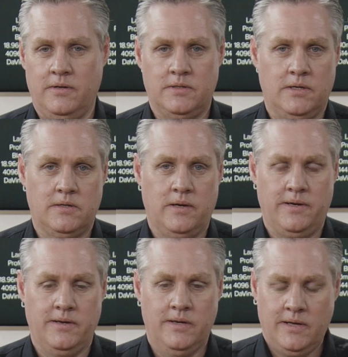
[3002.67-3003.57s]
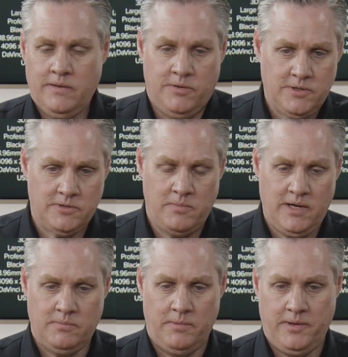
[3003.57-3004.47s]
6K, which is
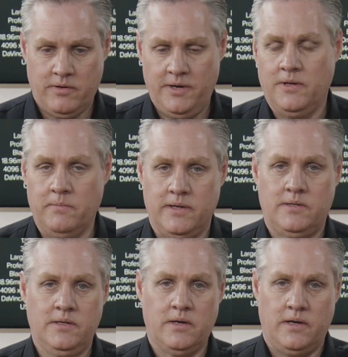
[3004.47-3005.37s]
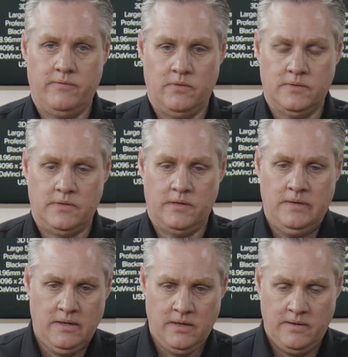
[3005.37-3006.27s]
remarkable. And the great thing about 6K, of course, is that,
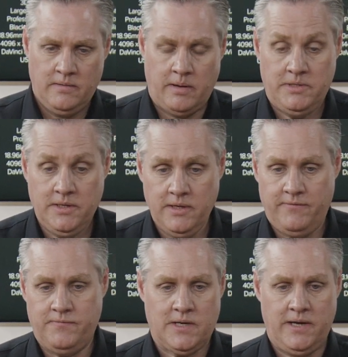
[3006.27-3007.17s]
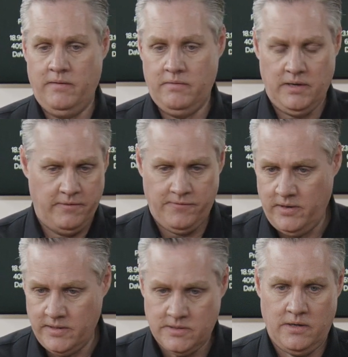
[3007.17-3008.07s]
and particularly say in a few
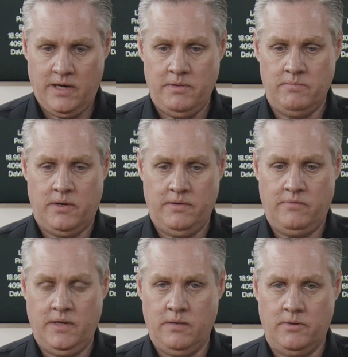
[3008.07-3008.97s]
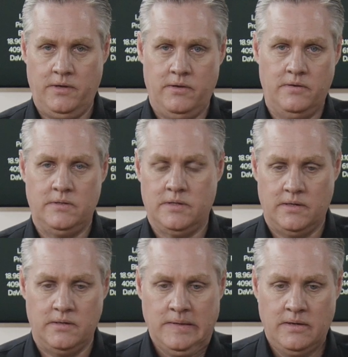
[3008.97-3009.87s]
years' time, you might think you want to use
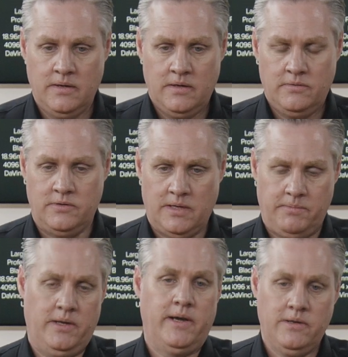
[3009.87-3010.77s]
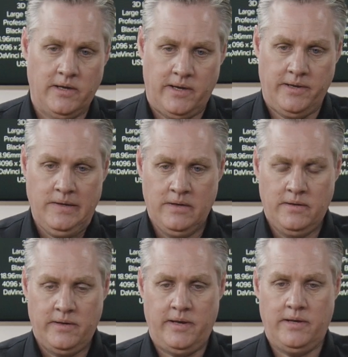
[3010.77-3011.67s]
do something in 8K.
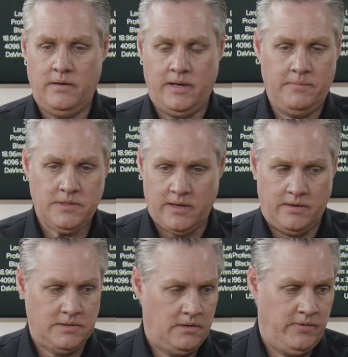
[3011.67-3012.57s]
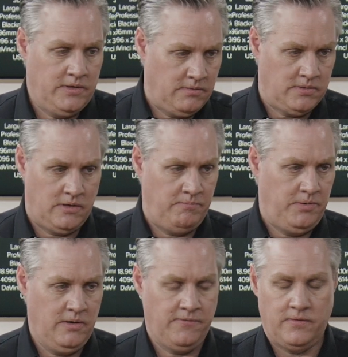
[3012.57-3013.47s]
It upscales in DaVinci Resolve
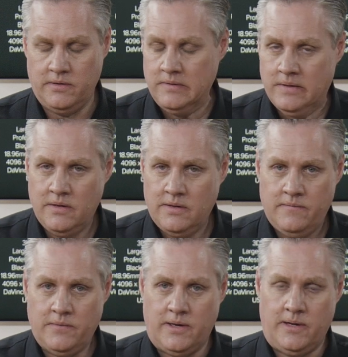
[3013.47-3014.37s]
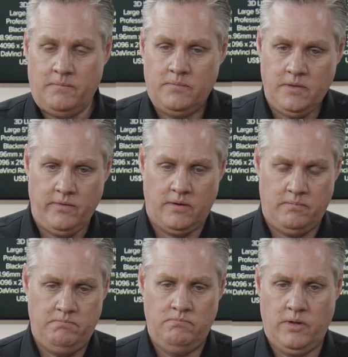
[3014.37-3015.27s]
beautifully. You've got a
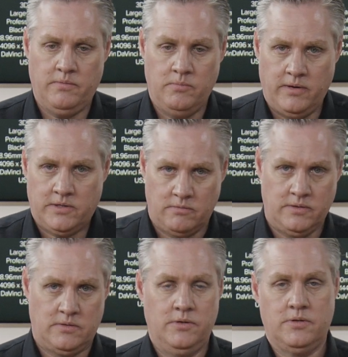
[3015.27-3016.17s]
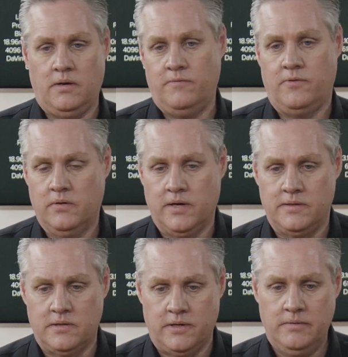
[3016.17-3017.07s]
lot more extra resolution than 4K,
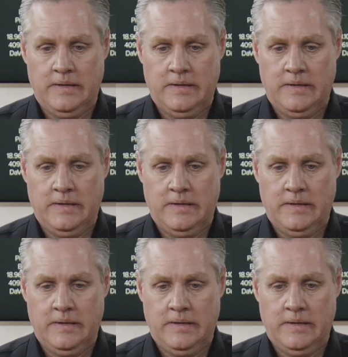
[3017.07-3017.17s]
so